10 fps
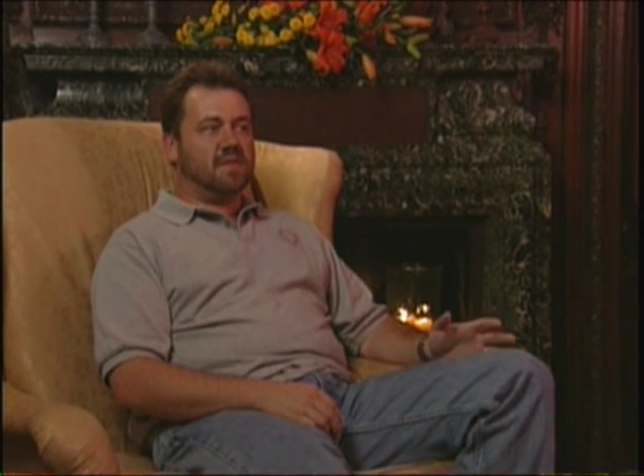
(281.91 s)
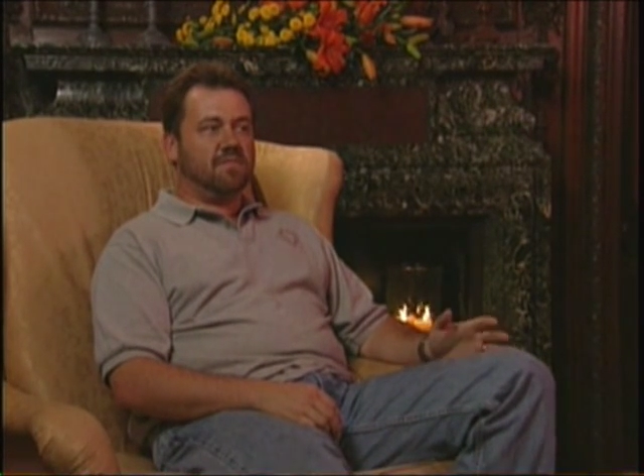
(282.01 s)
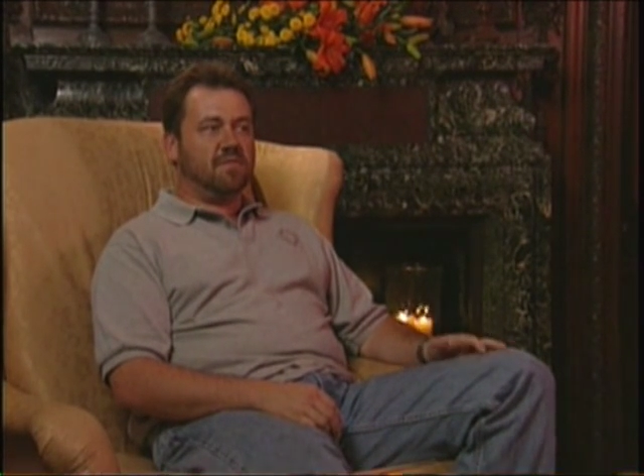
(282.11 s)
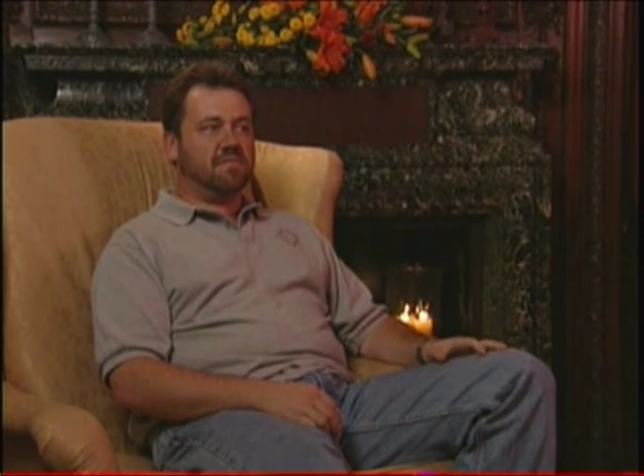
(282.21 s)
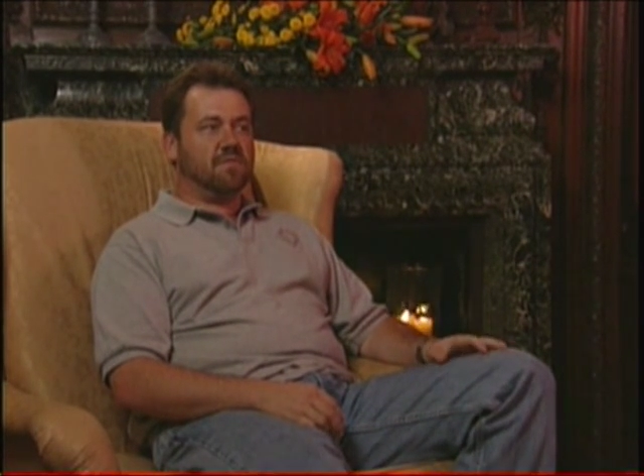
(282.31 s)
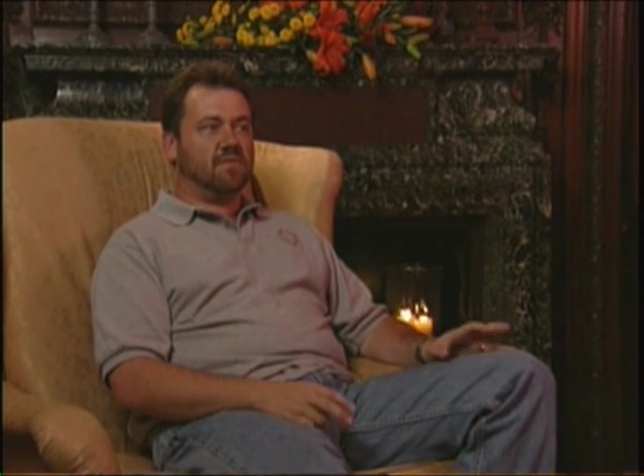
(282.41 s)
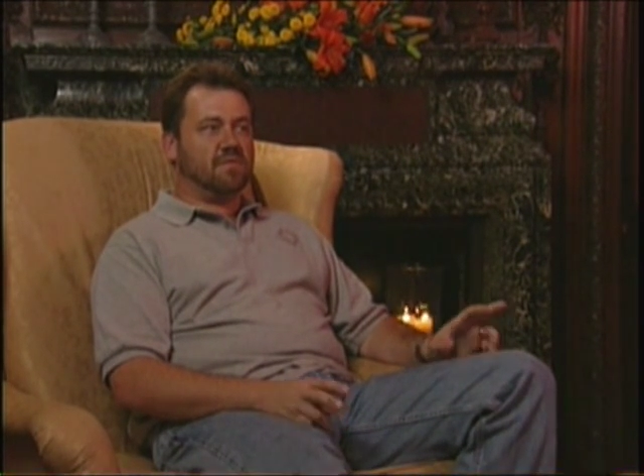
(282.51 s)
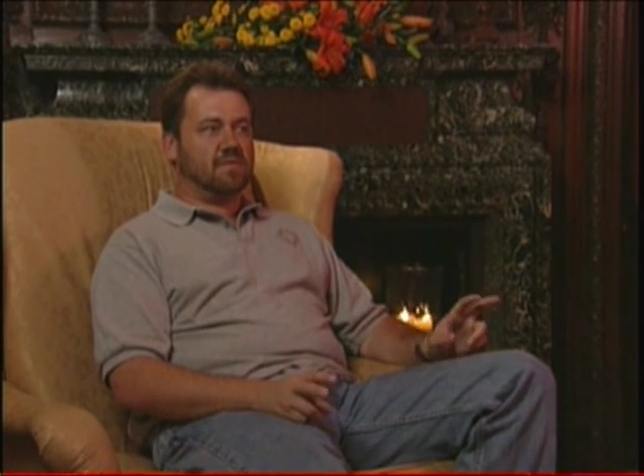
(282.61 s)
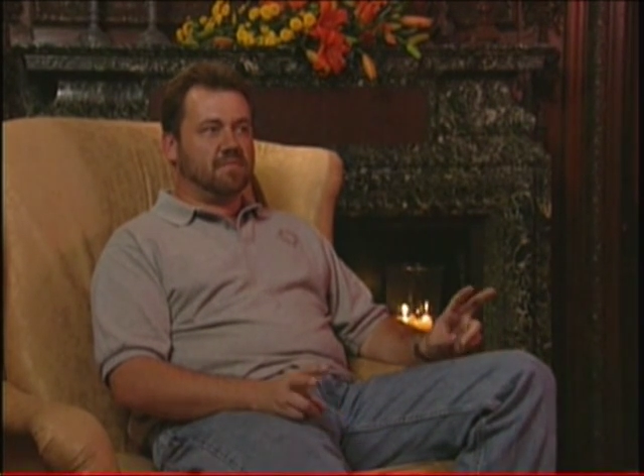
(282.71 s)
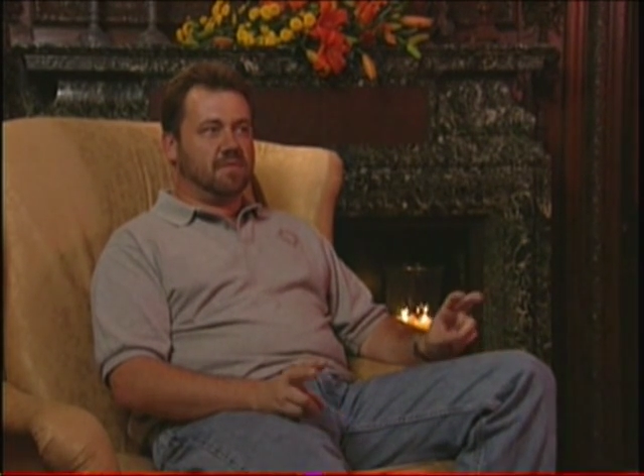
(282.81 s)

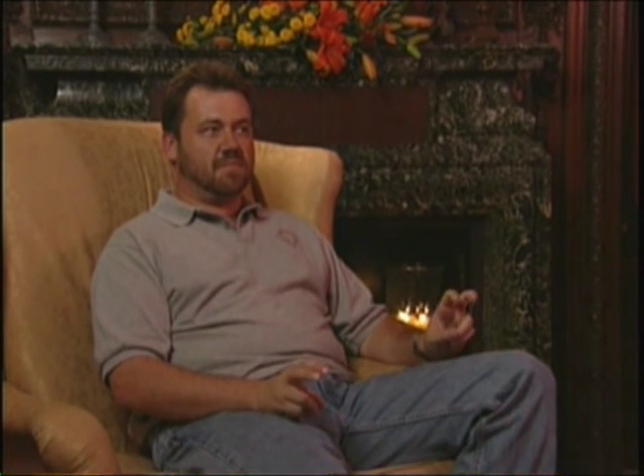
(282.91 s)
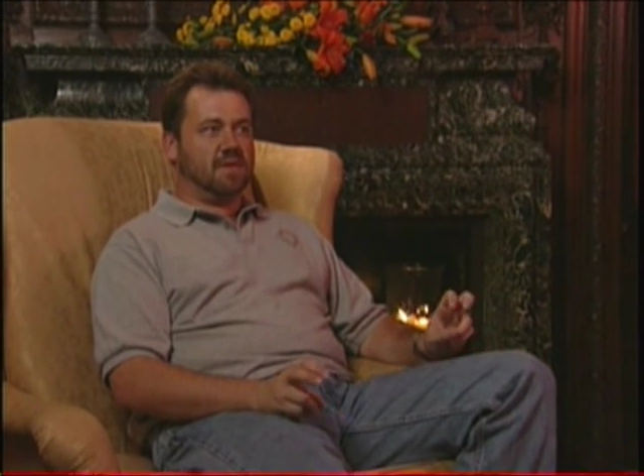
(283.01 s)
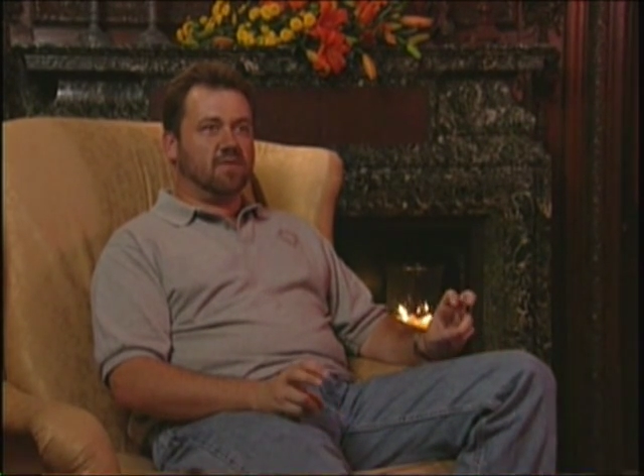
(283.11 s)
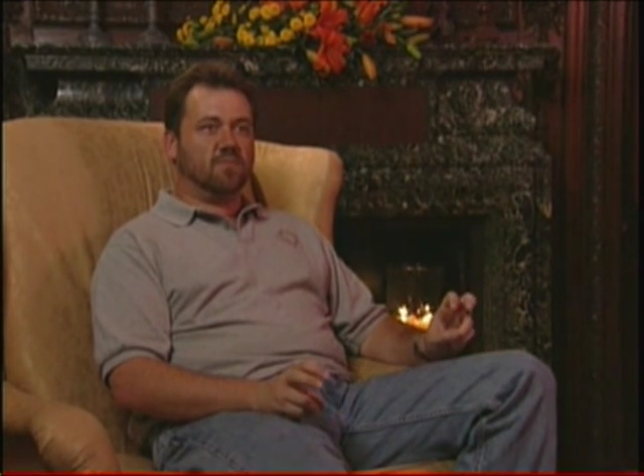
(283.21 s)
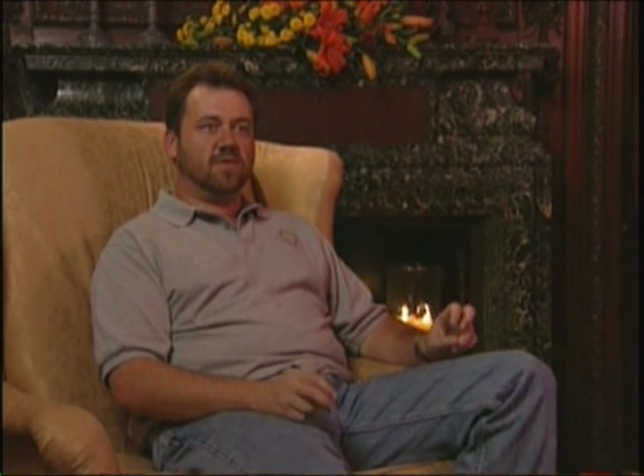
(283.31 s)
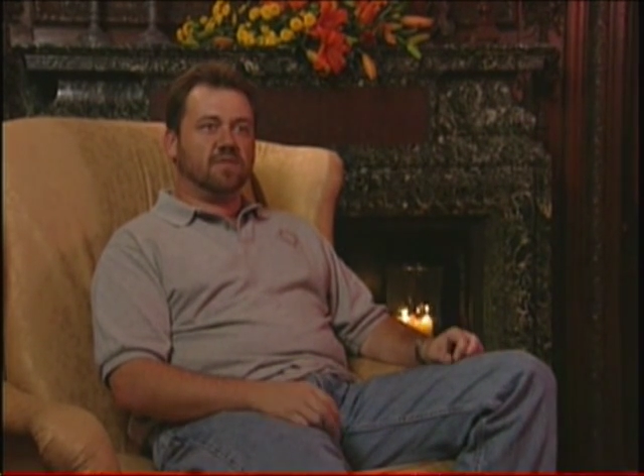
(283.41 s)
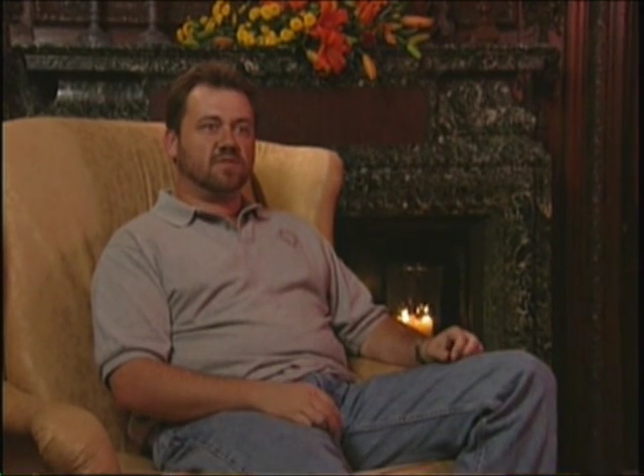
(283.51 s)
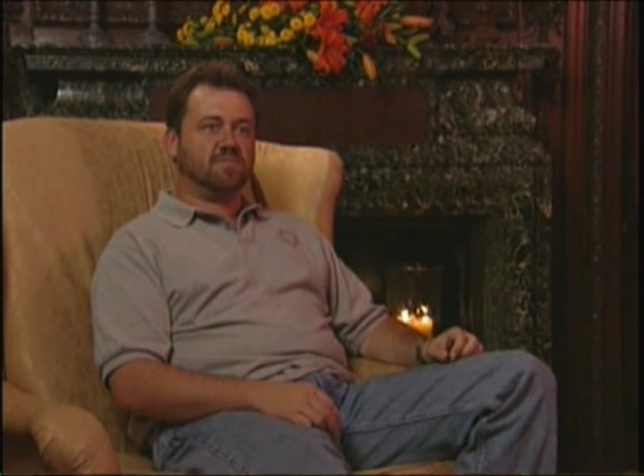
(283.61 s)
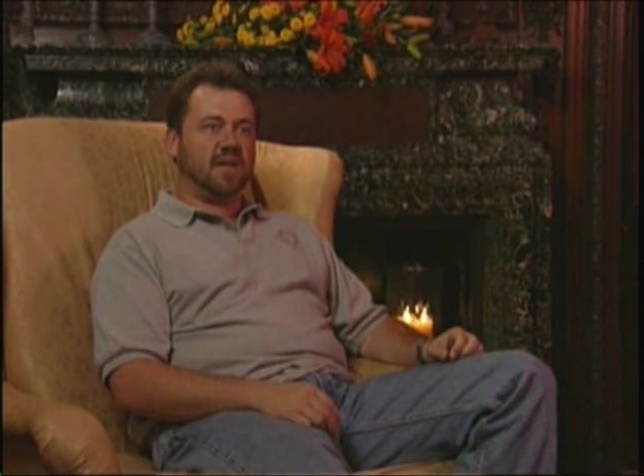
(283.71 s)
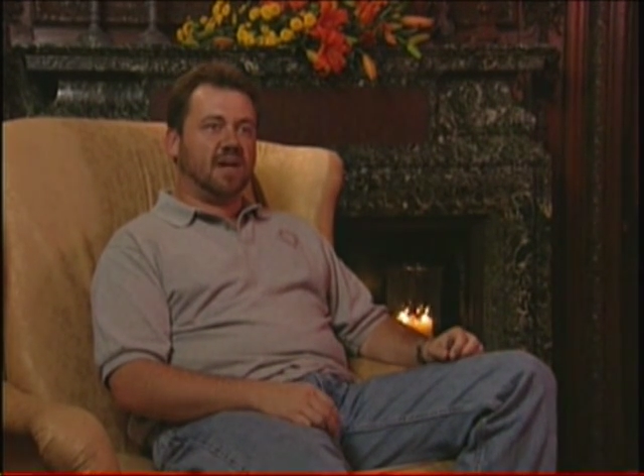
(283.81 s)
the big Oh
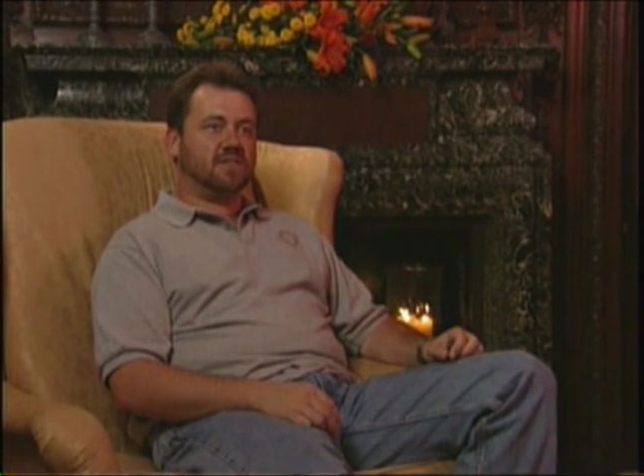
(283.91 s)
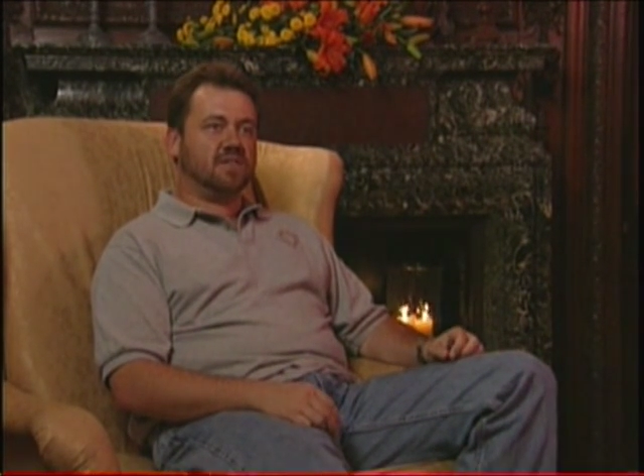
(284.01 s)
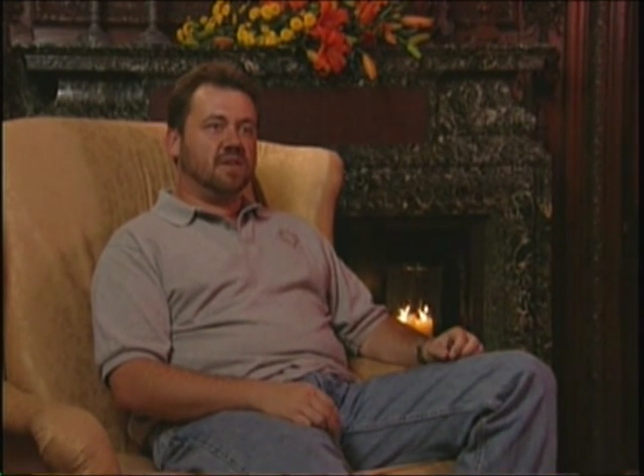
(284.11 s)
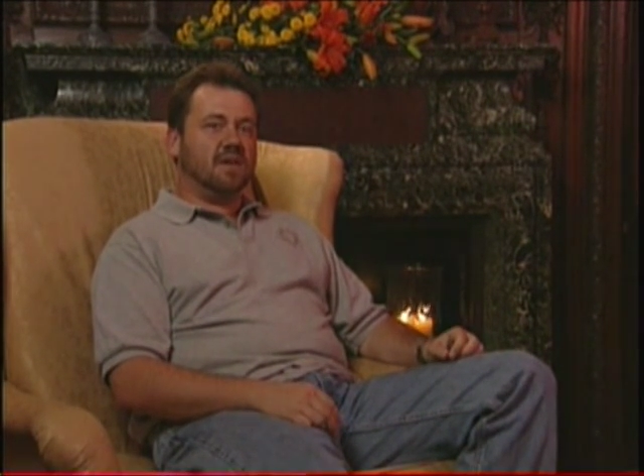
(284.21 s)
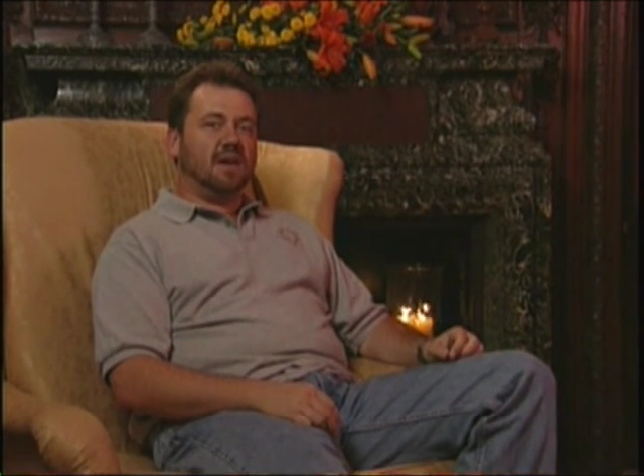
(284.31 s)
Brother splash,